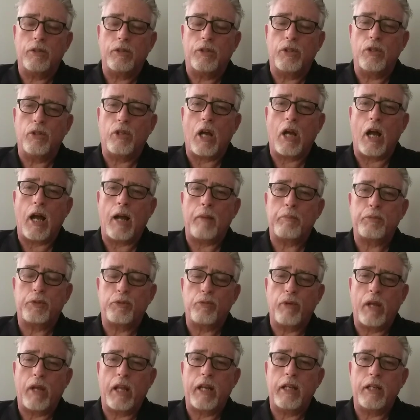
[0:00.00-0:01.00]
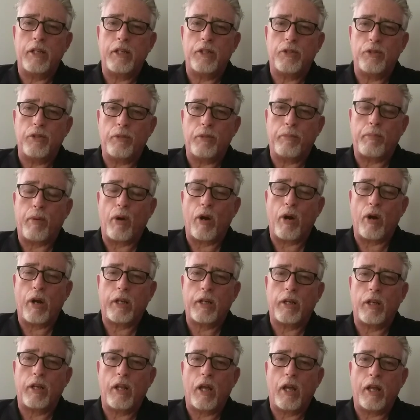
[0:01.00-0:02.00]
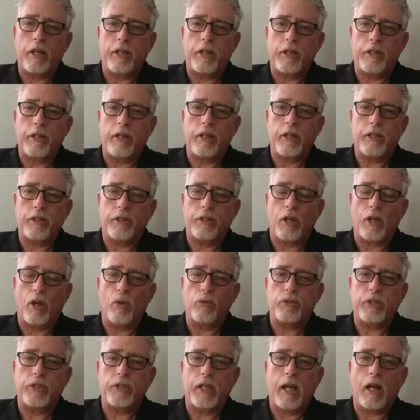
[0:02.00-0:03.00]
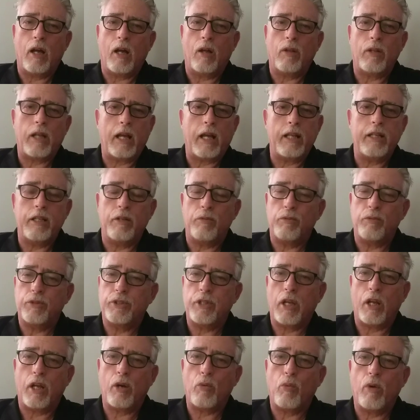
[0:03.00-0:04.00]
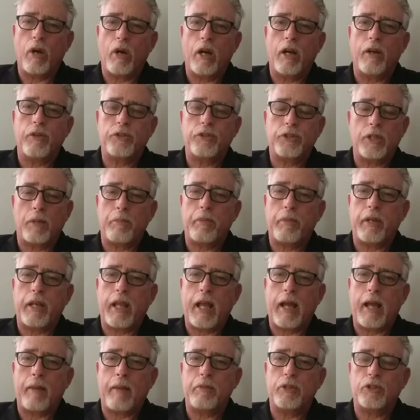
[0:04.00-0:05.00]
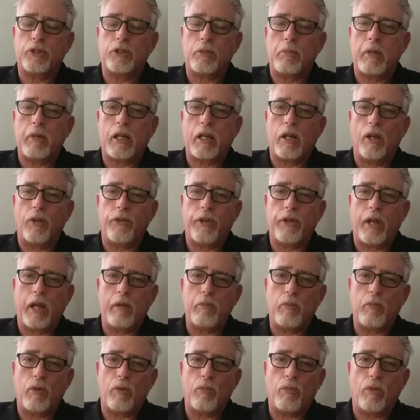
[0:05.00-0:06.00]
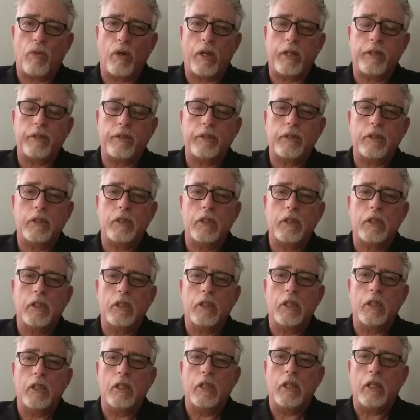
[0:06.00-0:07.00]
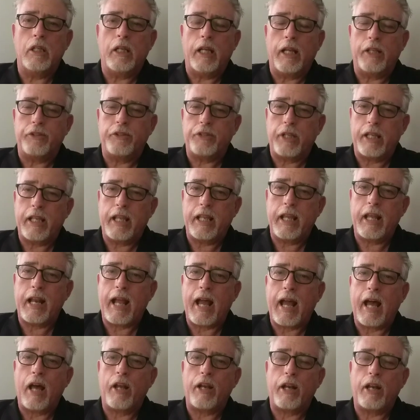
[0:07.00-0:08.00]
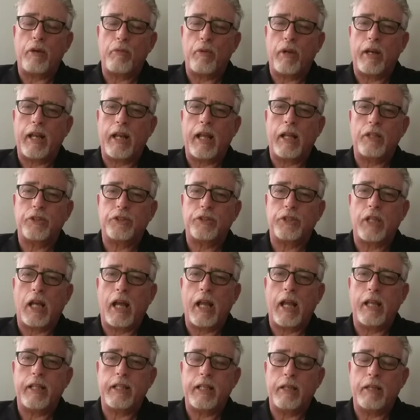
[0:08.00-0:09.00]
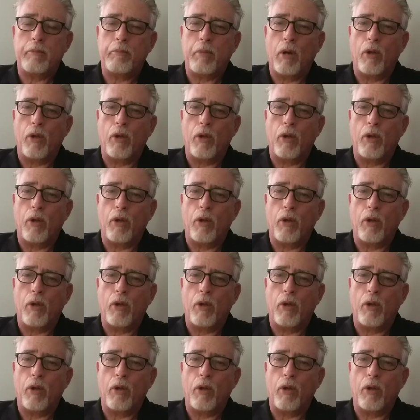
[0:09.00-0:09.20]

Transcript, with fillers: 2 cops ran into the parking lot at the hotel. I was not aware. Something happened. Somebody called 911. As they get out, I run outside.